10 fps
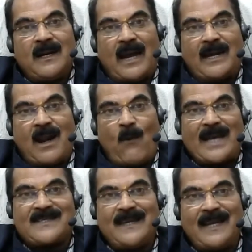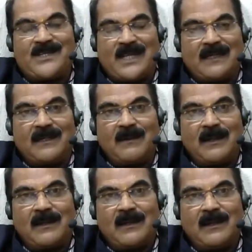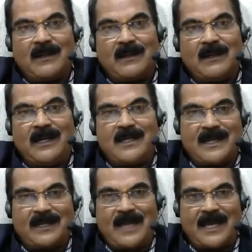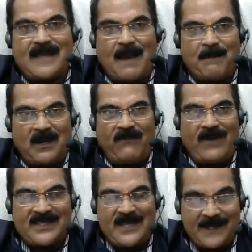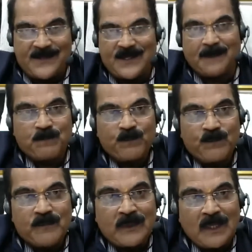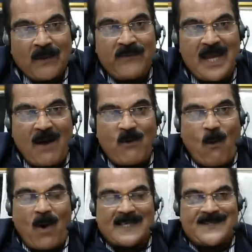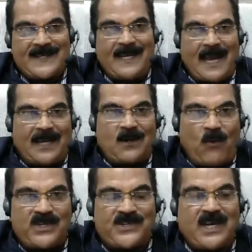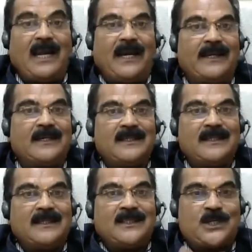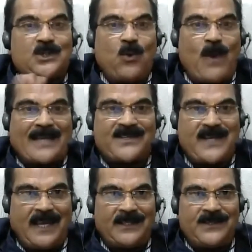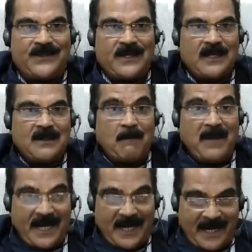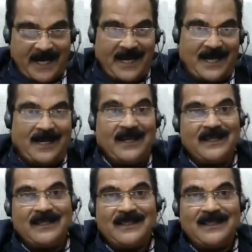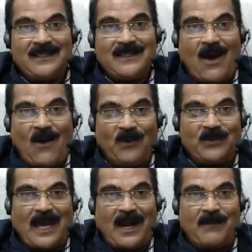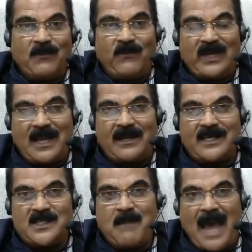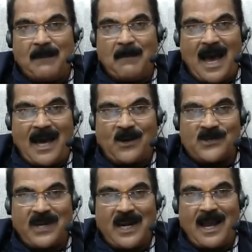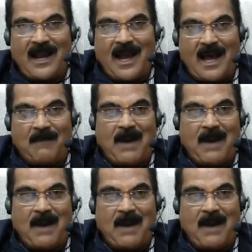And now vaccination. Let us take the example of vaccination. We have Covaxin and Covishield, the two vaccines made in India. Now there are, whether it is Myanmar or Sri Lanka,